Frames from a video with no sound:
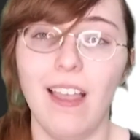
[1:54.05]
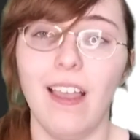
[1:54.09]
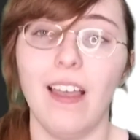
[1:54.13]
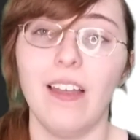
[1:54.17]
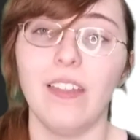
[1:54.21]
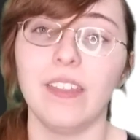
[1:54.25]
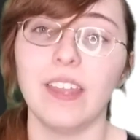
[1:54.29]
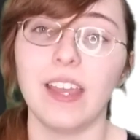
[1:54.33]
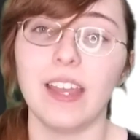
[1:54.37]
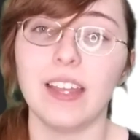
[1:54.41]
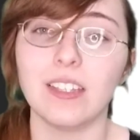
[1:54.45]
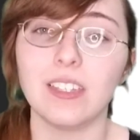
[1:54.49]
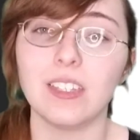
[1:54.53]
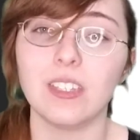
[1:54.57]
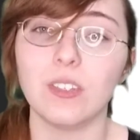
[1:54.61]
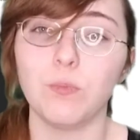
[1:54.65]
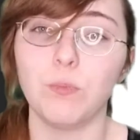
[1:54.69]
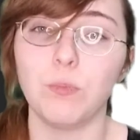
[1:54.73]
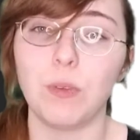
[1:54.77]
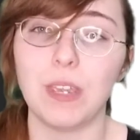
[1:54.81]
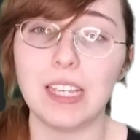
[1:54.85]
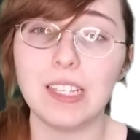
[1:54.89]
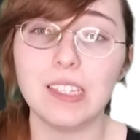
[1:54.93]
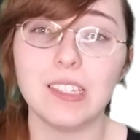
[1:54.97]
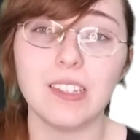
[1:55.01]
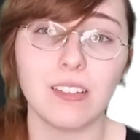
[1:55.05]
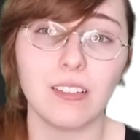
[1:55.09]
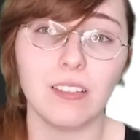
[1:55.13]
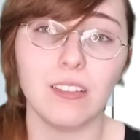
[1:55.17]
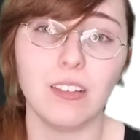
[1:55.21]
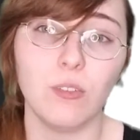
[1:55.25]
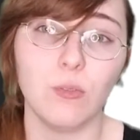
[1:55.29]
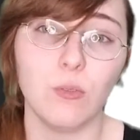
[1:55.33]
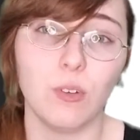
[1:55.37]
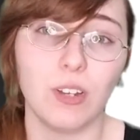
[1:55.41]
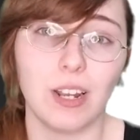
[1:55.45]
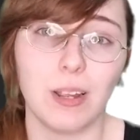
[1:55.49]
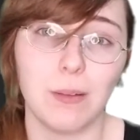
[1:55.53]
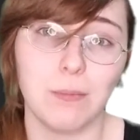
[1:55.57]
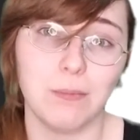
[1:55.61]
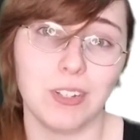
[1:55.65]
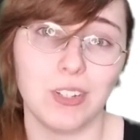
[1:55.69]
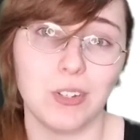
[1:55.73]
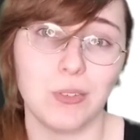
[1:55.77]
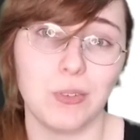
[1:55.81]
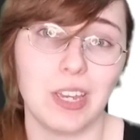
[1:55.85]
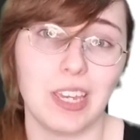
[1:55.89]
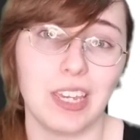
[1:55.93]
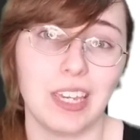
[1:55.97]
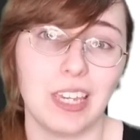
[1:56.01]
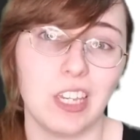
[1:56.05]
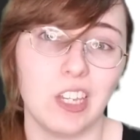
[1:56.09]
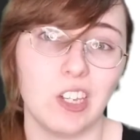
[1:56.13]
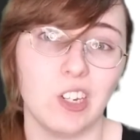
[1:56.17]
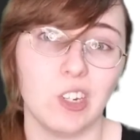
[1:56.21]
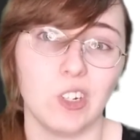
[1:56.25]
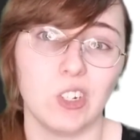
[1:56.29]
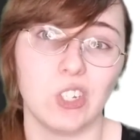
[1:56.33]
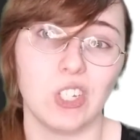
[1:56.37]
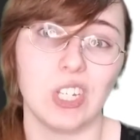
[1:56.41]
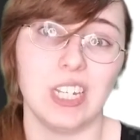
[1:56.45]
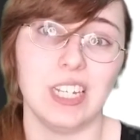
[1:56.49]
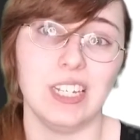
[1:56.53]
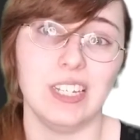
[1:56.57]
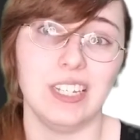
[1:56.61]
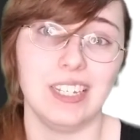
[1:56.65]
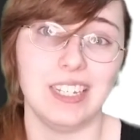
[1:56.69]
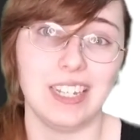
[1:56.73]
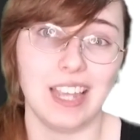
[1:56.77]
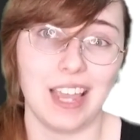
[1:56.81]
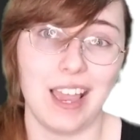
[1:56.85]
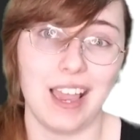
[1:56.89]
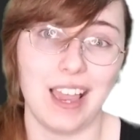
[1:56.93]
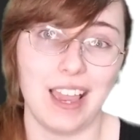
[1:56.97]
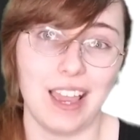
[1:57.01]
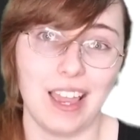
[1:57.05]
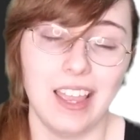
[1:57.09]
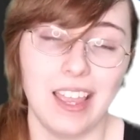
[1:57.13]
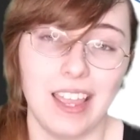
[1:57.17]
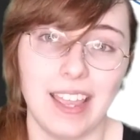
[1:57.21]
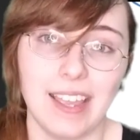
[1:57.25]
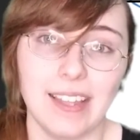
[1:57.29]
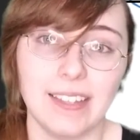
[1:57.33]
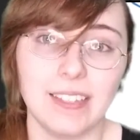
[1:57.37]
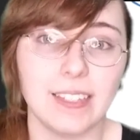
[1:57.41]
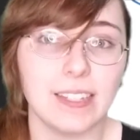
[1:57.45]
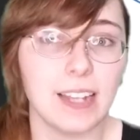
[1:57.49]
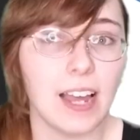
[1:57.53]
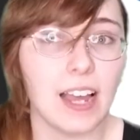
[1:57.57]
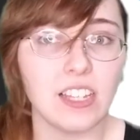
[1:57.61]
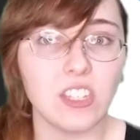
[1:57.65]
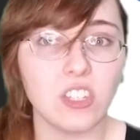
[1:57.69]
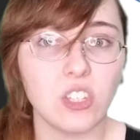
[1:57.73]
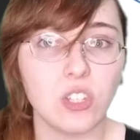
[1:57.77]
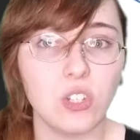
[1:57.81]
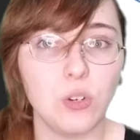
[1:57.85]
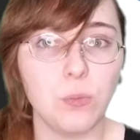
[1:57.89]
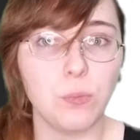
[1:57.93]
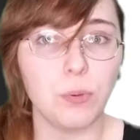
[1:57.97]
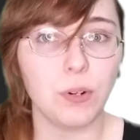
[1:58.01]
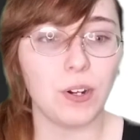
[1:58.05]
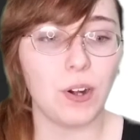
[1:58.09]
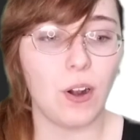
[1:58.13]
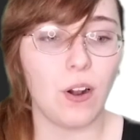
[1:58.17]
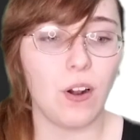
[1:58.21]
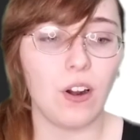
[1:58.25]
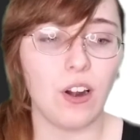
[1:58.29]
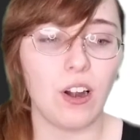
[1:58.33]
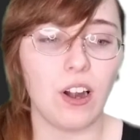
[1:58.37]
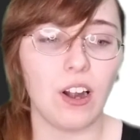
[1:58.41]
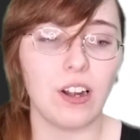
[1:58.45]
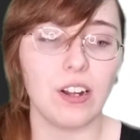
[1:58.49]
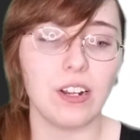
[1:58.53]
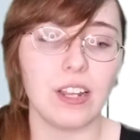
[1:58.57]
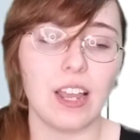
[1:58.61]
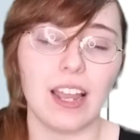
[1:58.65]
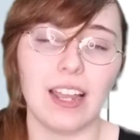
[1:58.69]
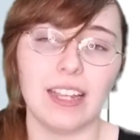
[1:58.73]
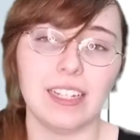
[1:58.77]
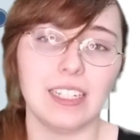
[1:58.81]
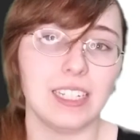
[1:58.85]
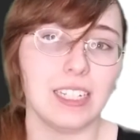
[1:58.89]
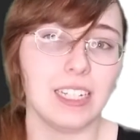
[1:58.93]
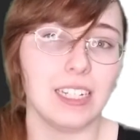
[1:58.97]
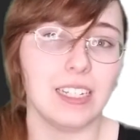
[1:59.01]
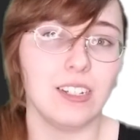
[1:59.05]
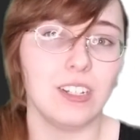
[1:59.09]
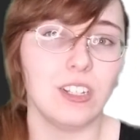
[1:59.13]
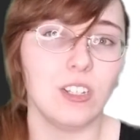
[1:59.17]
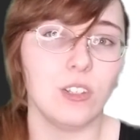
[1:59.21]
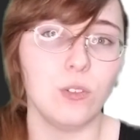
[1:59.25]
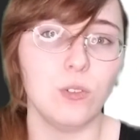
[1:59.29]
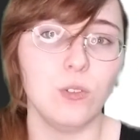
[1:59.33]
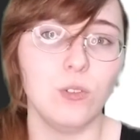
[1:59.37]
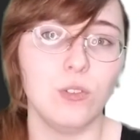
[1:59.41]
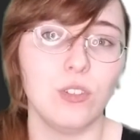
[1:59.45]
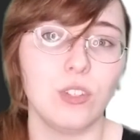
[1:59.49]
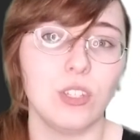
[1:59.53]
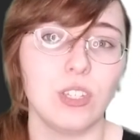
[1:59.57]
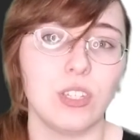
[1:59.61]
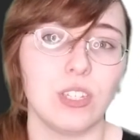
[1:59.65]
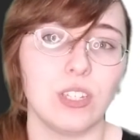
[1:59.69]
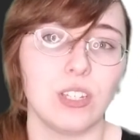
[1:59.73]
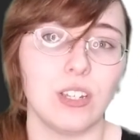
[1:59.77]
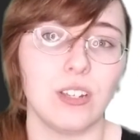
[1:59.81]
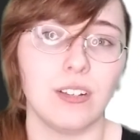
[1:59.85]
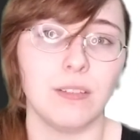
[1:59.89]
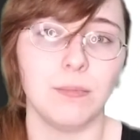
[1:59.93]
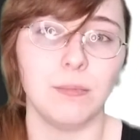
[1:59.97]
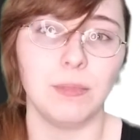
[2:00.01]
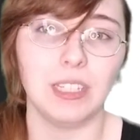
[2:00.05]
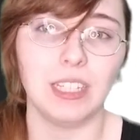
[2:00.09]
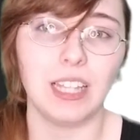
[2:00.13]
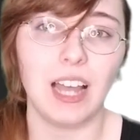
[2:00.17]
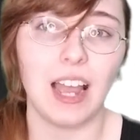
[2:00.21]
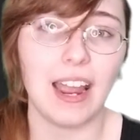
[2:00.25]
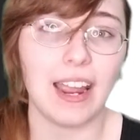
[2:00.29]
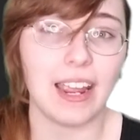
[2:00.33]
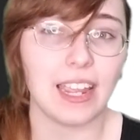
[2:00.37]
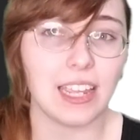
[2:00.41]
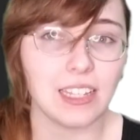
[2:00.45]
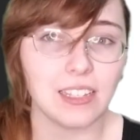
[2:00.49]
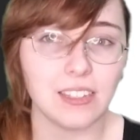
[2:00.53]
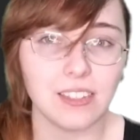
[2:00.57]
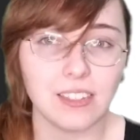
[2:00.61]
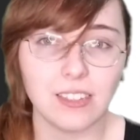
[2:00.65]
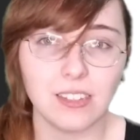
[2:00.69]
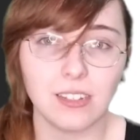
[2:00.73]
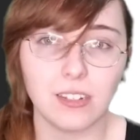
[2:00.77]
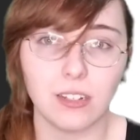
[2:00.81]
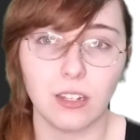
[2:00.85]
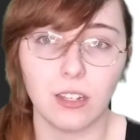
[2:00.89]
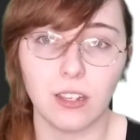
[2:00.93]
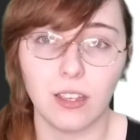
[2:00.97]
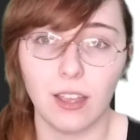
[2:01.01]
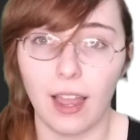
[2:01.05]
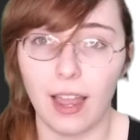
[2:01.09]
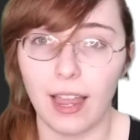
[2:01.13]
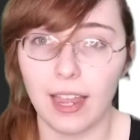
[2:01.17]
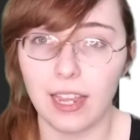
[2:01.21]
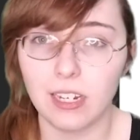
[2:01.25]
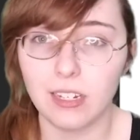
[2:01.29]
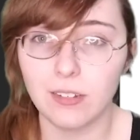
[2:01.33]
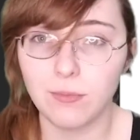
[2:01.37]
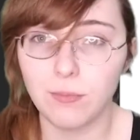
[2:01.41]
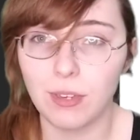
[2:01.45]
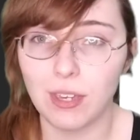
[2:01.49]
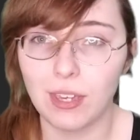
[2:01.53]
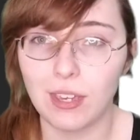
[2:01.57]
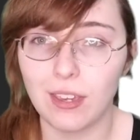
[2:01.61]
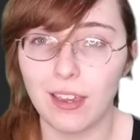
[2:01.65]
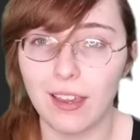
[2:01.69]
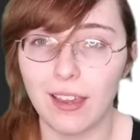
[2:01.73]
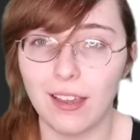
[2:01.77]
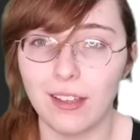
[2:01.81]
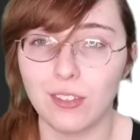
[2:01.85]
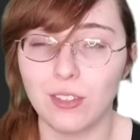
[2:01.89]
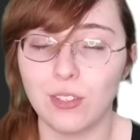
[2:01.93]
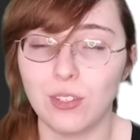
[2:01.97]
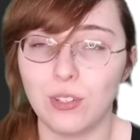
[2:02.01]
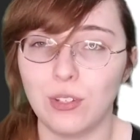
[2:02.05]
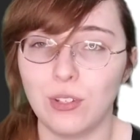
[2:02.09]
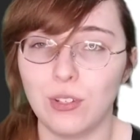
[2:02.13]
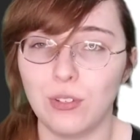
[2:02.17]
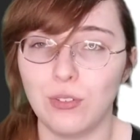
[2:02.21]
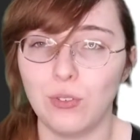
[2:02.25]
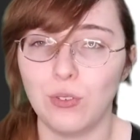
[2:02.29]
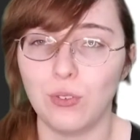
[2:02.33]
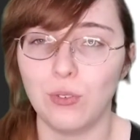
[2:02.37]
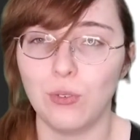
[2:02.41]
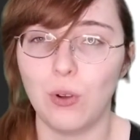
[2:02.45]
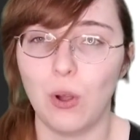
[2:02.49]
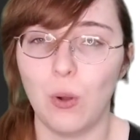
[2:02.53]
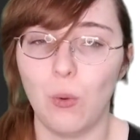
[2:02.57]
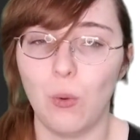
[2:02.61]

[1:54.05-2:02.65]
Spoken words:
And that's basically what I'm doing here today. It's not super hard. I did use some lines to guide me as to